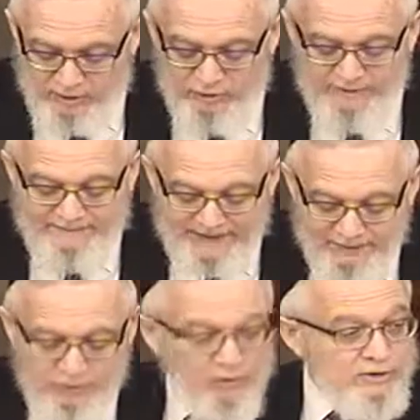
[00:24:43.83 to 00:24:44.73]
The Remeah
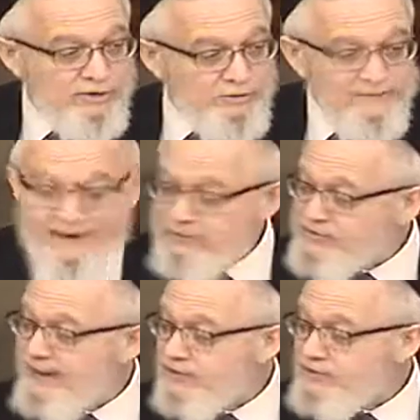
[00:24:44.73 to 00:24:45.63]
lo gozer. Remeah is
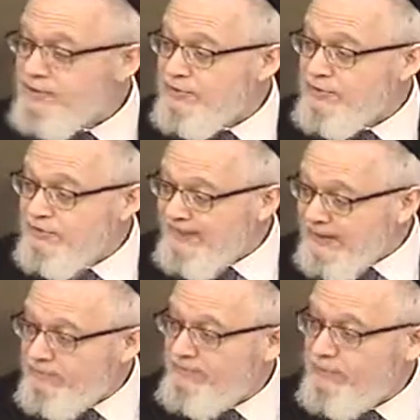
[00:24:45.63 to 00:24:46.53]
not concerned. You may
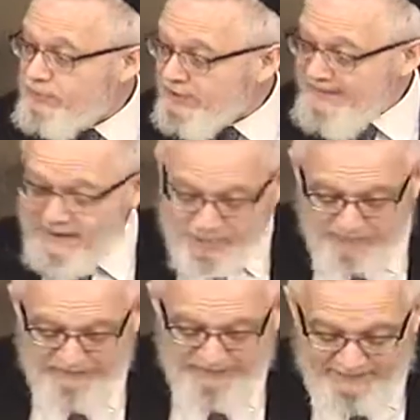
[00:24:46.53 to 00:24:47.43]
confuse the males with
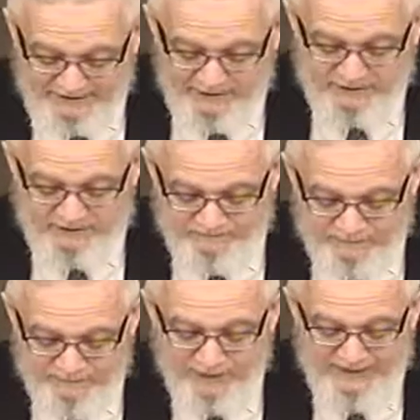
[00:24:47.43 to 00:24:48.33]
the females.
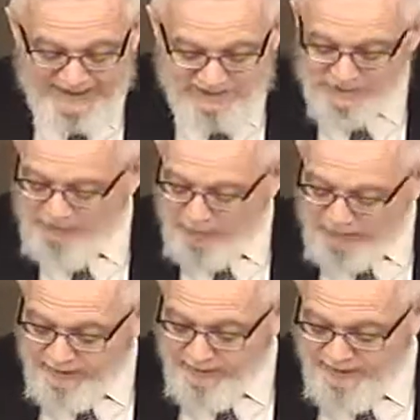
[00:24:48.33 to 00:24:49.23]
Bonagazi,
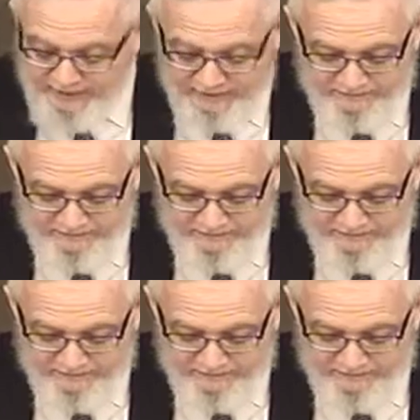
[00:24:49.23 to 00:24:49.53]
v'ochikomer.